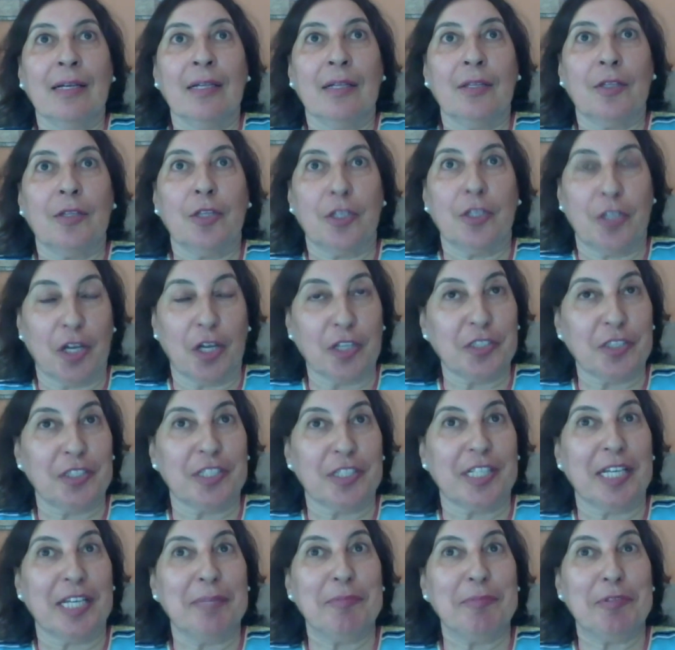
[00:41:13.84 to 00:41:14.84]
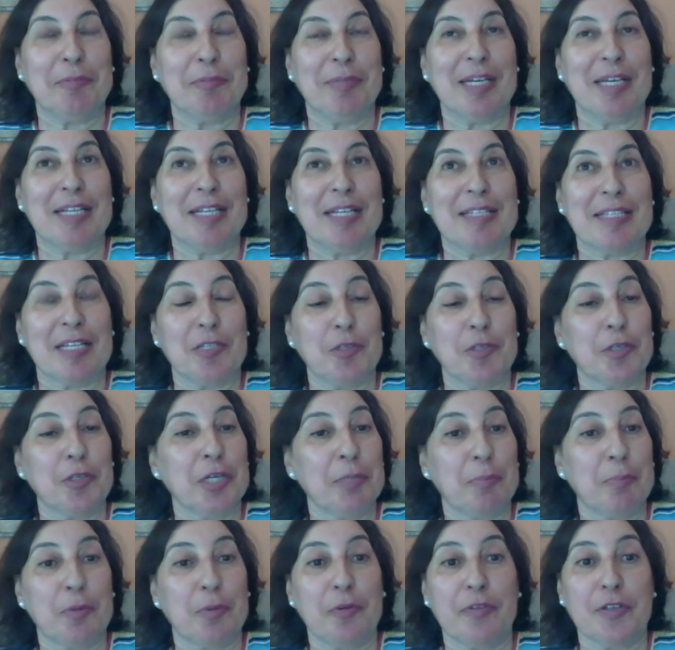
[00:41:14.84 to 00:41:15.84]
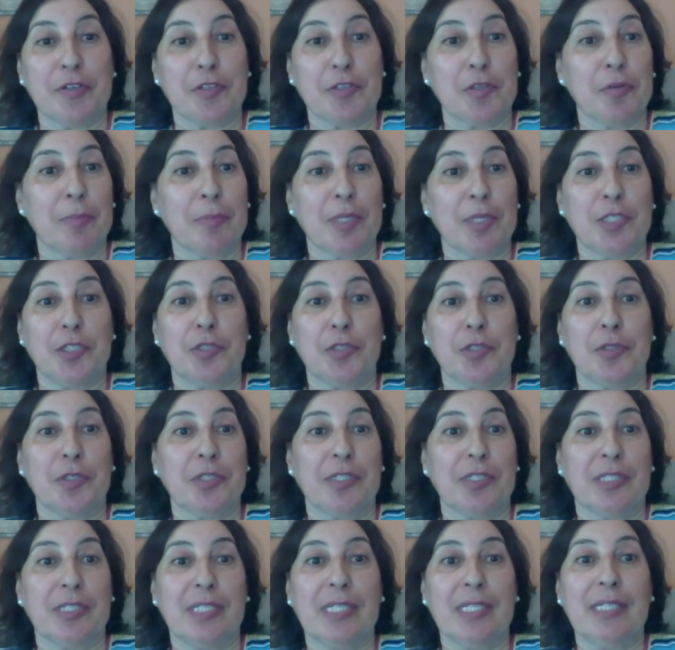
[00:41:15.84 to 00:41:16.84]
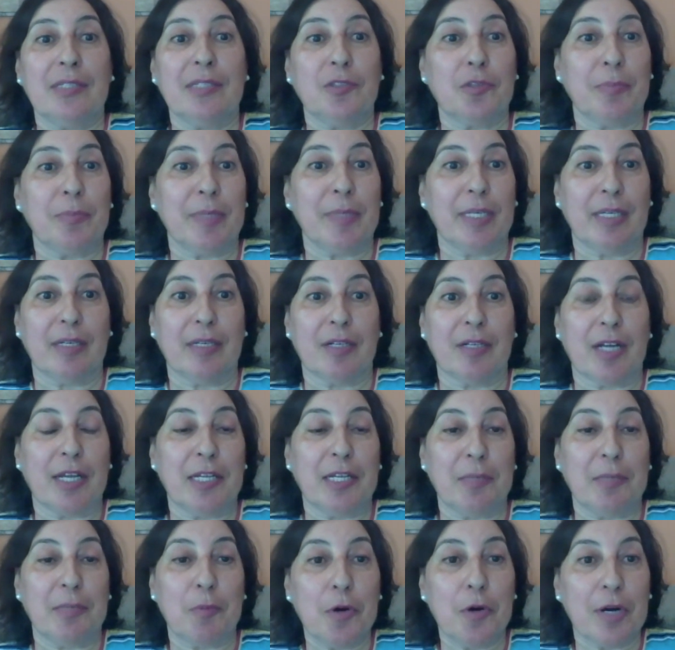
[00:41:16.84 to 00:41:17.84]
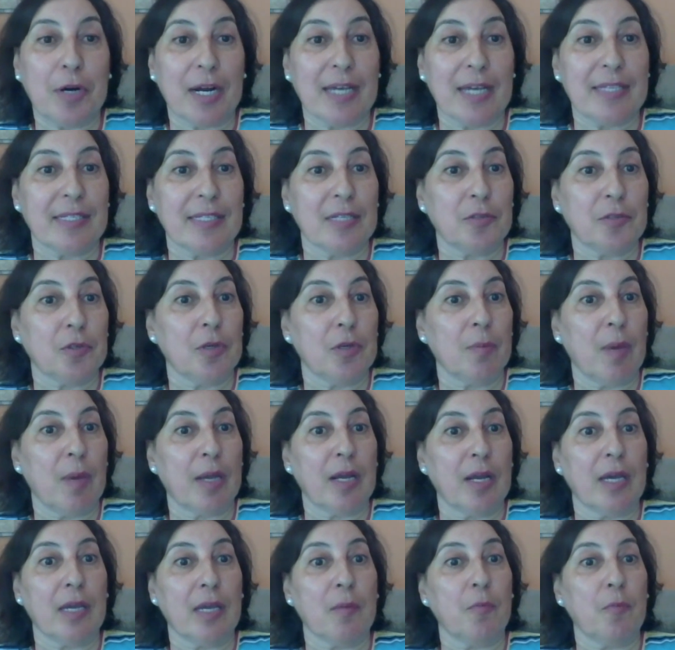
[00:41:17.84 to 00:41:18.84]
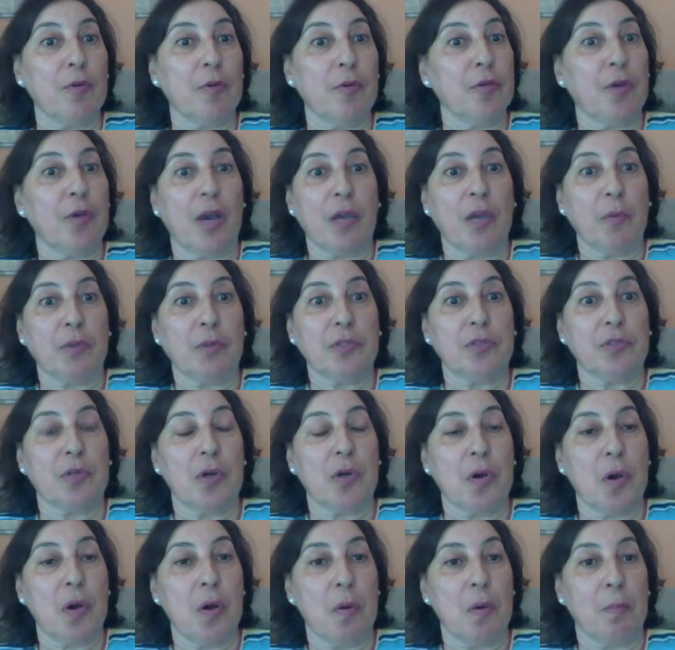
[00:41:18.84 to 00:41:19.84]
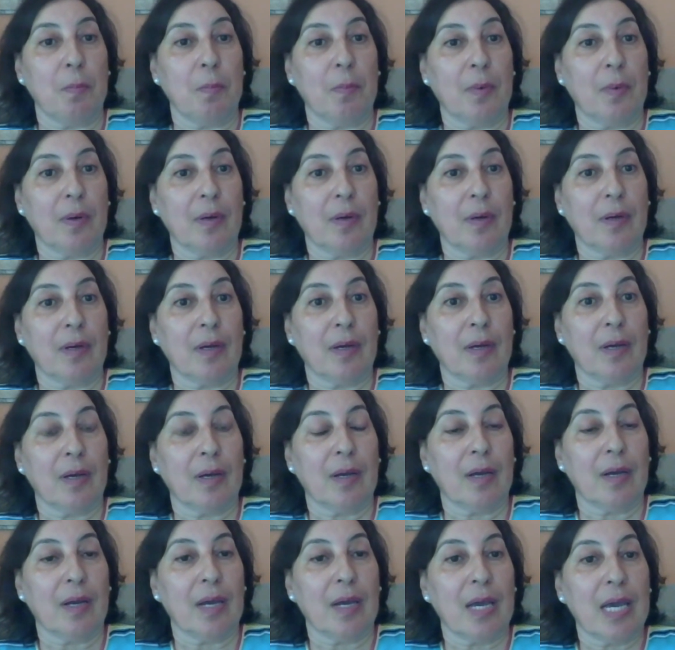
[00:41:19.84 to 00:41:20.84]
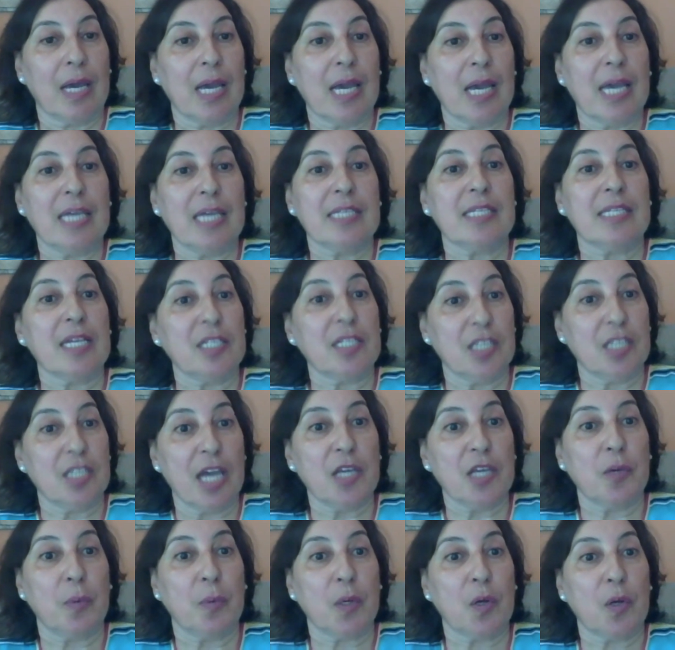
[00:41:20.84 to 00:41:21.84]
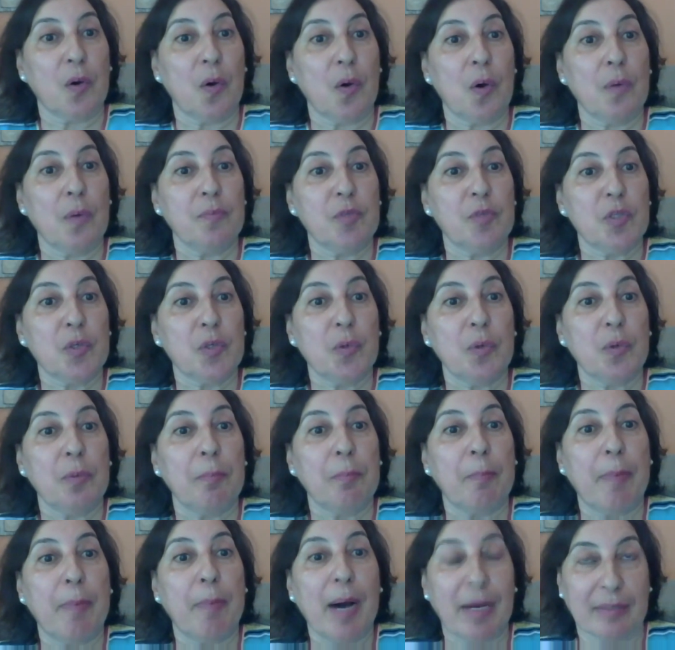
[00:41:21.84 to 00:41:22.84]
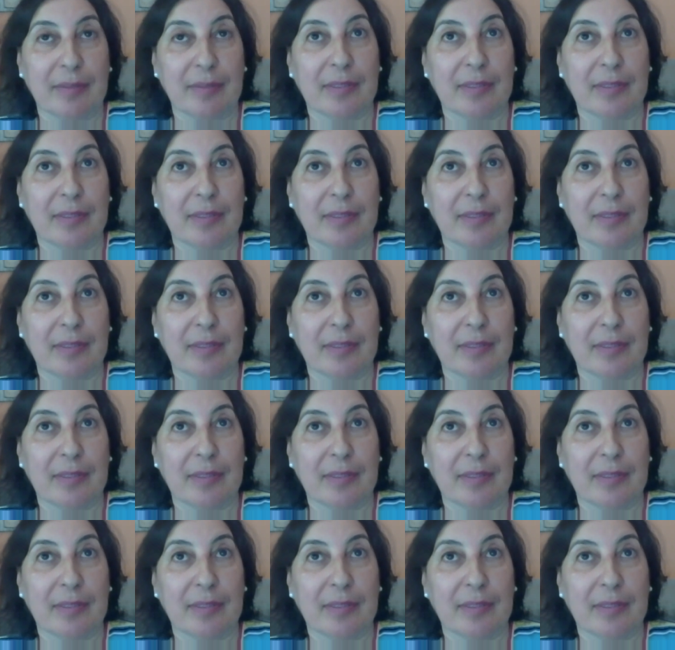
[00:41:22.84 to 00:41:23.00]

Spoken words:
the doctor came to me and said, you're improving so much, you don't need to be here anymore. I said to him, and I am with you, I want to go home. He said, yeah, you will go home soon, but